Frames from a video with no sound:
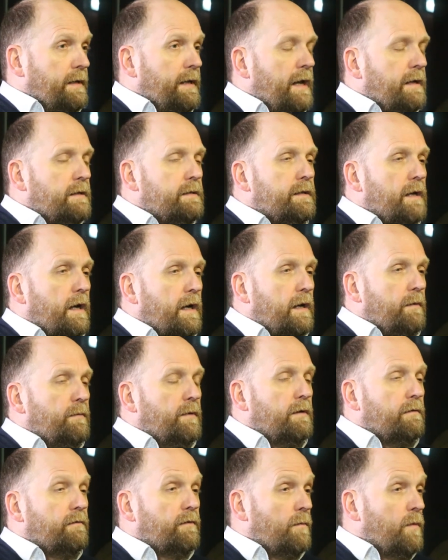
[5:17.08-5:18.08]
next time
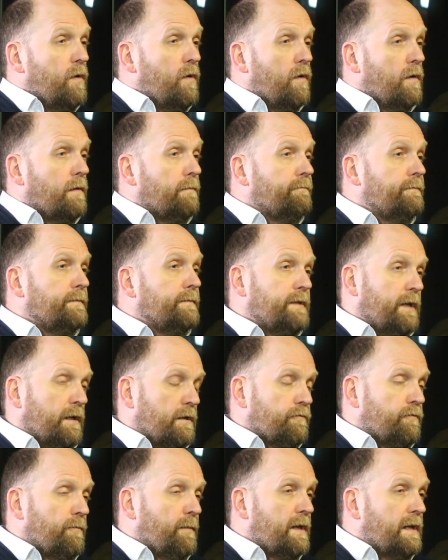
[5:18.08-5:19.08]
for more Tales
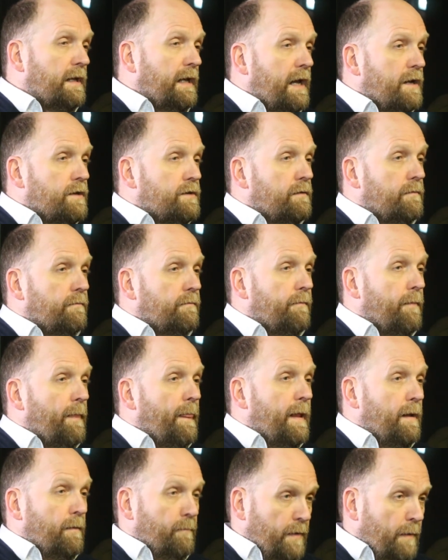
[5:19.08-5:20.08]
from the Collection.
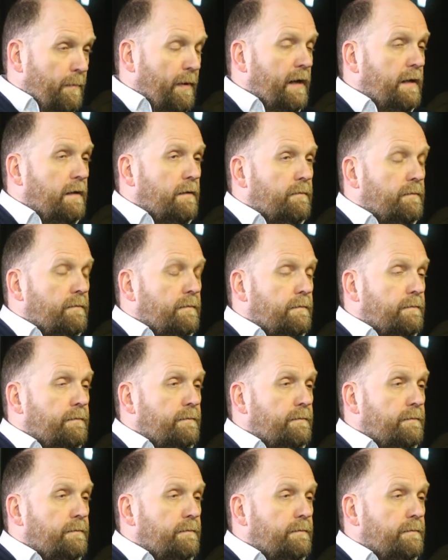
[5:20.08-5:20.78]
Bye-bye.